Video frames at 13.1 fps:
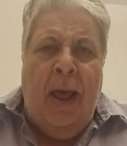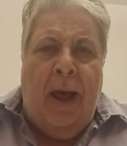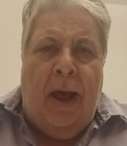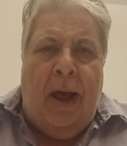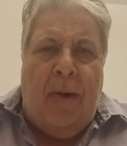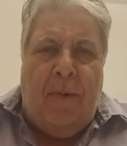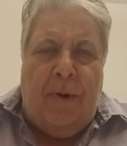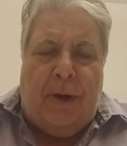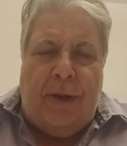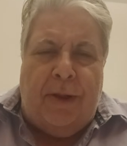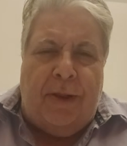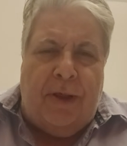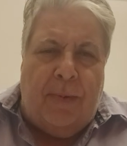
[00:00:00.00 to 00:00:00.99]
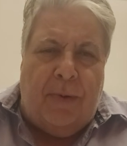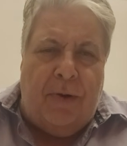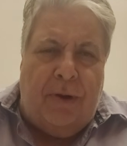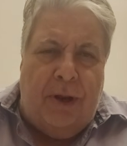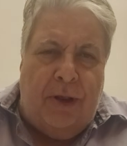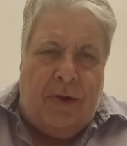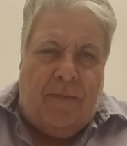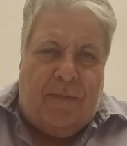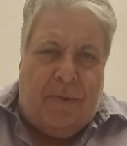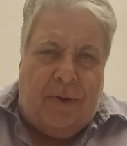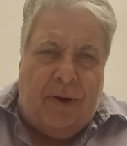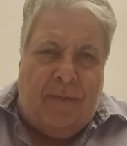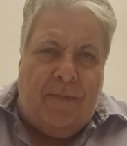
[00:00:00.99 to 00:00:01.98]
I worked as a substitute teacher for
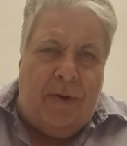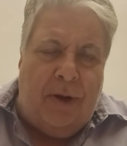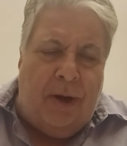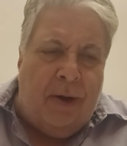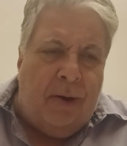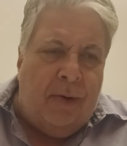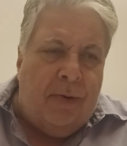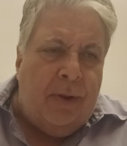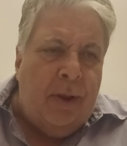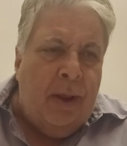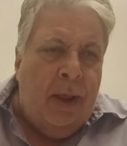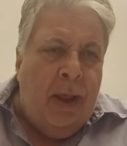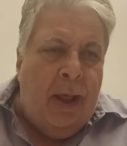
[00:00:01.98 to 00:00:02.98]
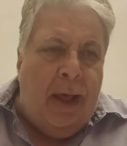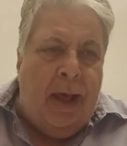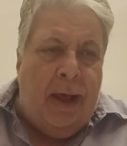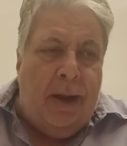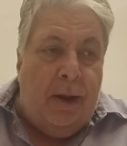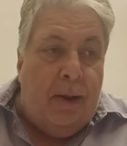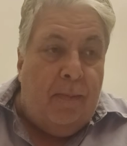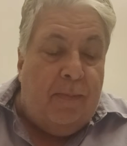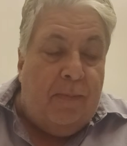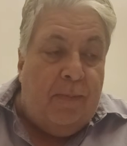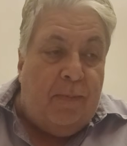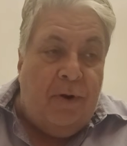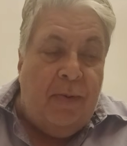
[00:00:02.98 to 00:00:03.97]
several years at
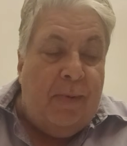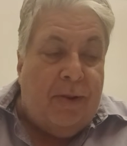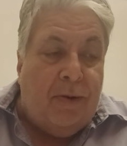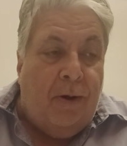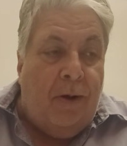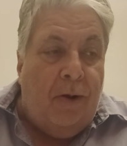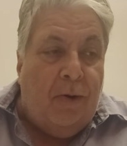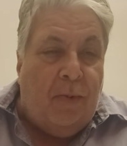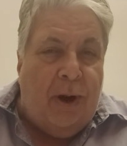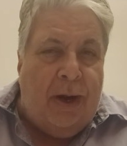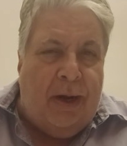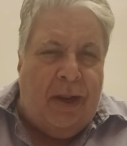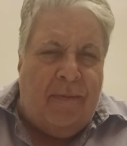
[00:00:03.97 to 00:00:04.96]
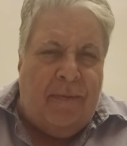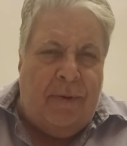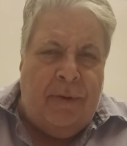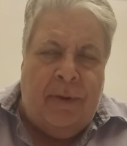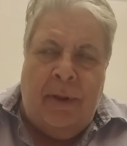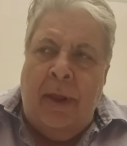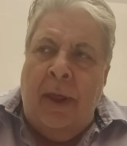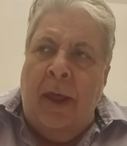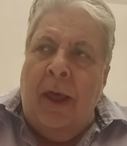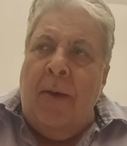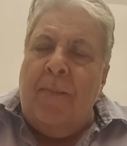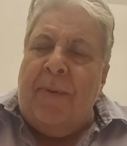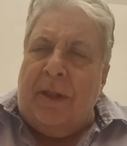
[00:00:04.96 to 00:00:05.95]
pretty much all grade levels,
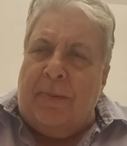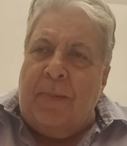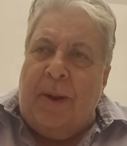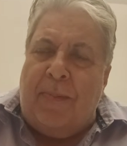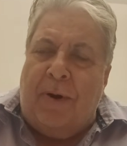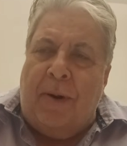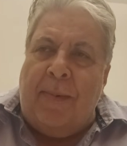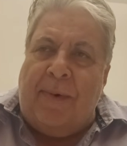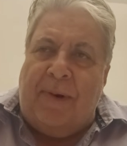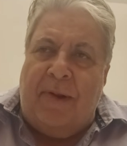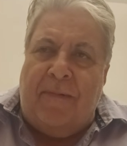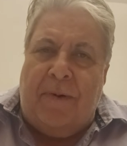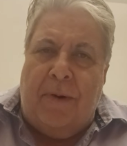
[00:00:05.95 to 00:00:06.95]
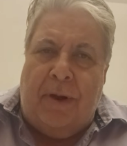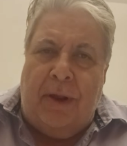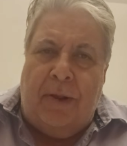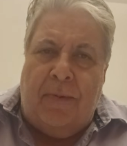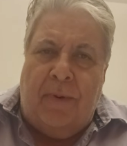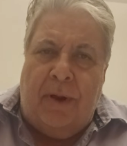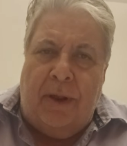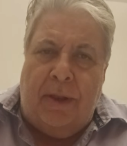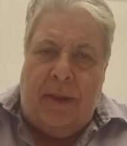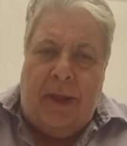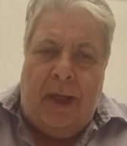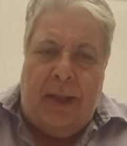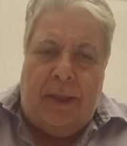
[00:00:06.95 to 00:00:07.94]
but my primary focus was
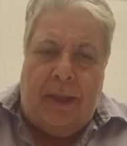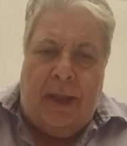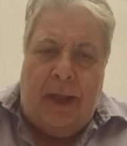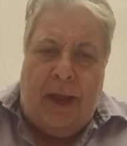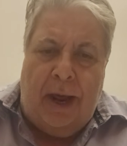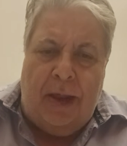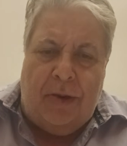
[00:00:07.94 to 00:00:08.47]
at the high